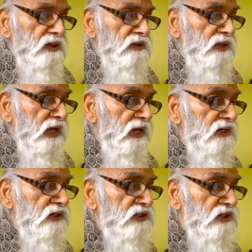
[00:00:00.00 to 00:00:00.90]
the
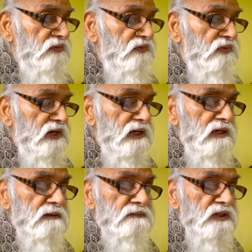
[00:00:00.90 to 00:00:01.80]
energy
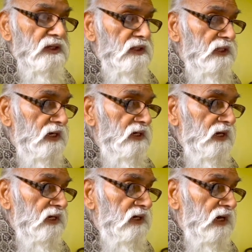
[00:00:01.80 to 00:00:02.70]
field that the
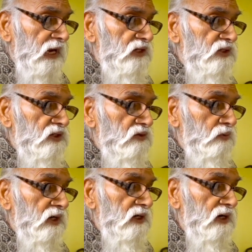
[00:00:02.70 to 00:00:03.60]
enlightened
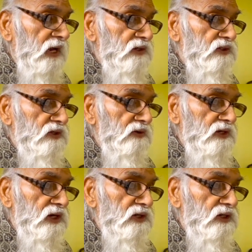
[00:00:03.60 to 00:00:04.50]
one has
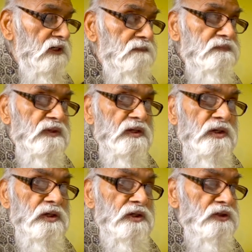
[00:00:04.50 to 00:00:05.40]
created
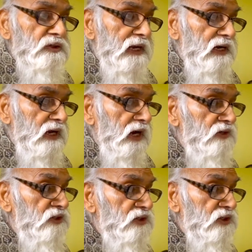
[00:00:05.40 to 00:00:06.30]
shall
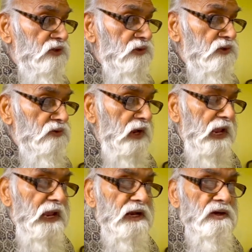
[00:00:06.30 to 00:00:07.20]
continue to
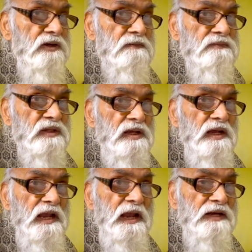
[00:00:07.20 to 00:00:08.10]
act
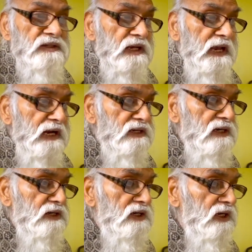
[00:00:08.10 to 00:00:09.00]
as a
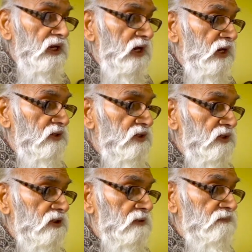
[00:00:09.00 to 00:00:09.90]
catalytic
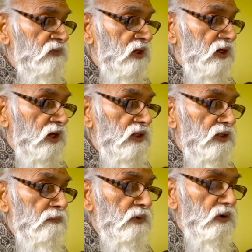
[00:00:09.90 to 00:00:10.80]
agent in
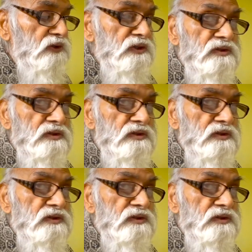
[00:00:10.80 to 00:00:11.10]
the process